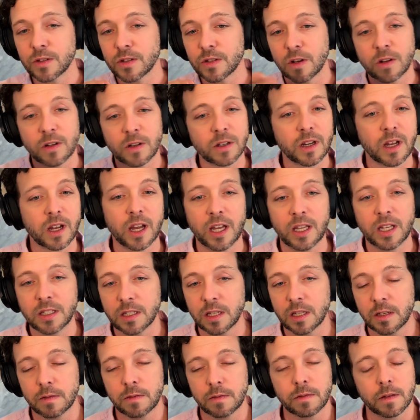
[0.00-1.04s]
all kinds
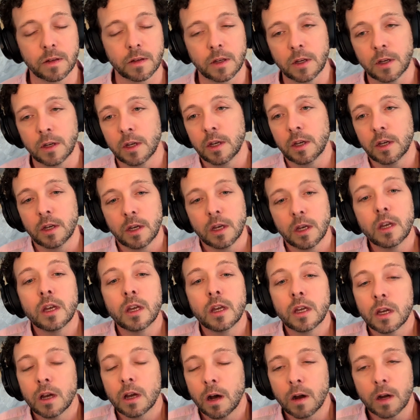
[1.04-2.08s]
of
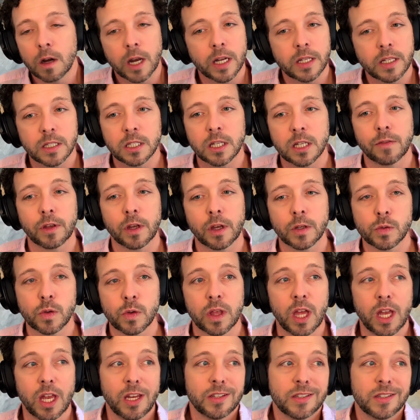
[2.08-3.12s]
stuff that goes with
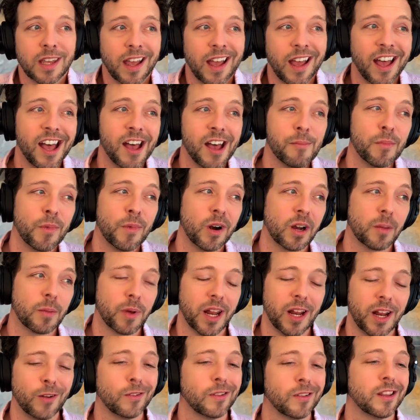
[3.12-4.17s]
it. And you say, Mark, but
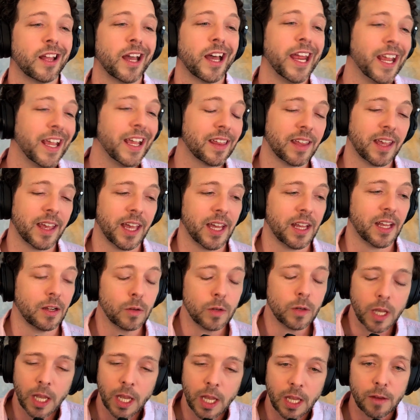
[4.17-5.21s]
I don't like that.
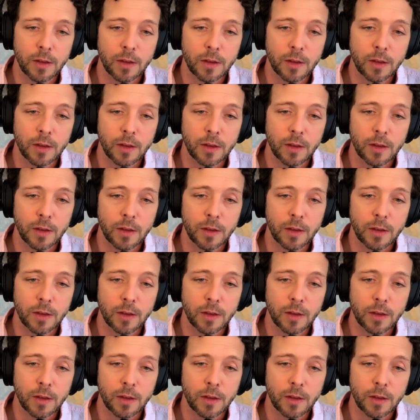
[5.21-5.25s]
Okay,